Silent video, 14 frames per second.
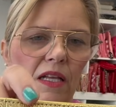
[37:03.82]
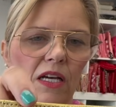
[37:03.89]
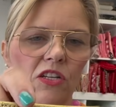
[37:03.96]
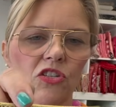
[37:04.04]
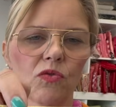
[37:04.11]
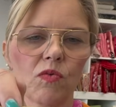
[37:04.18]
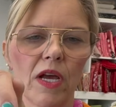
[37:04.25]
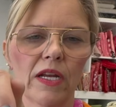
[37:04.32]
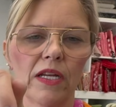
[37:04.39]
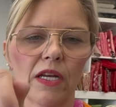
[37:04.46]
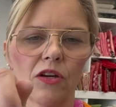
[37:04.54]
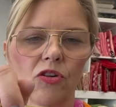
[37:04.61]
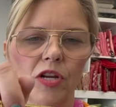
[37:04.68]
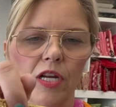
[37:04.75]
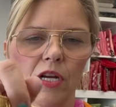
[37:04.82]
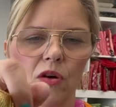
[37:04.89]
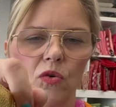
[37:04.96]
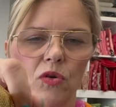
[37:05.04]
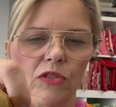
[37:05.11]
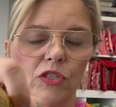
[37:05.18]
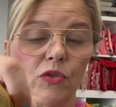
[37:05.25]
clutch. Red and green and
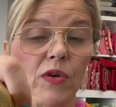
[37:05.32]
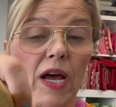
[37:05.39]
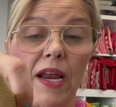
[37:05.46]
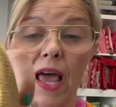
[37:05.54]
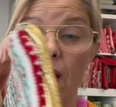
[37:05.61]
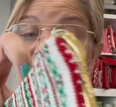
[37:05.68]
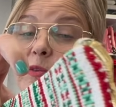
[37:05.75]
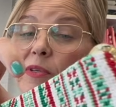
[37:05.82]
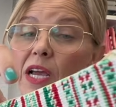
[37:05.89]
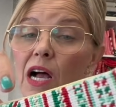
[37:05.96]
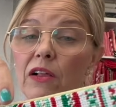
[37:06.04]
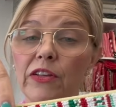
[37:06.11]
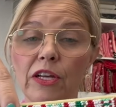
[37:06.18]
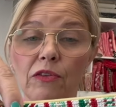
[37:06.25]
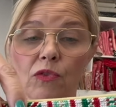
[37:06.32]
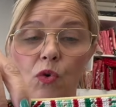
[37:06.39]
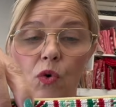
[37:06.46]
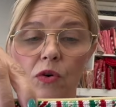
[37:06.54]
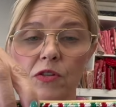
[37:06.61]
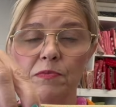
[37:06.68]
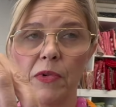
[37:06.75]
gold do not have to be holiday, of
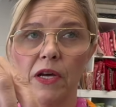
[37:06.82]
course,